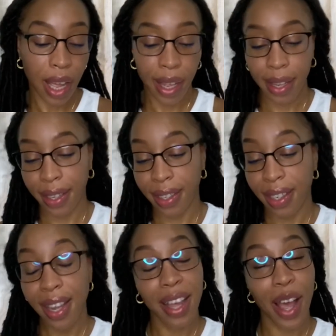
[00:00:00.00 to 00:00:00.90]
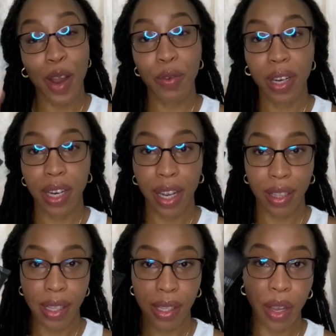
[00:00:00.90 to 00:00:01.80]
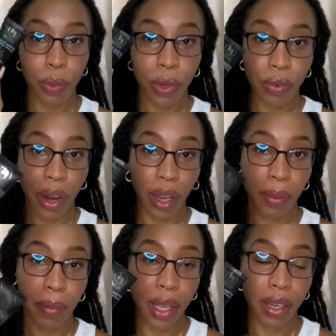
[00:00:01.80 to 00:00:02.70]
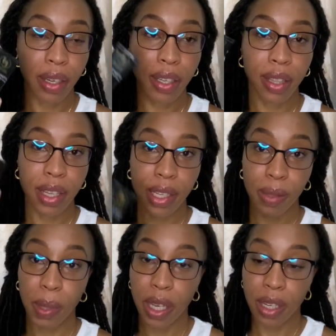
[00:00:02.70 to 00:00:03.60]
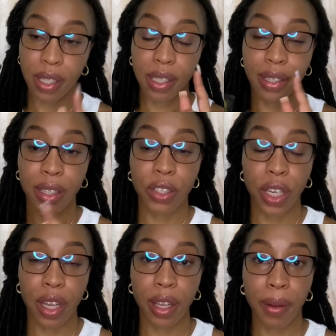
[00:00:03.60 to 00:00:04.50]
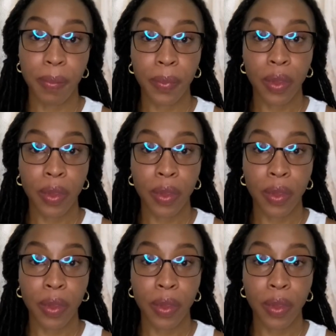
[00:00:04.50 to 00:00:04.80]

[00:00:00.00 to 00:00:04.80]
And I really like this. I would recommend this because it's a gel,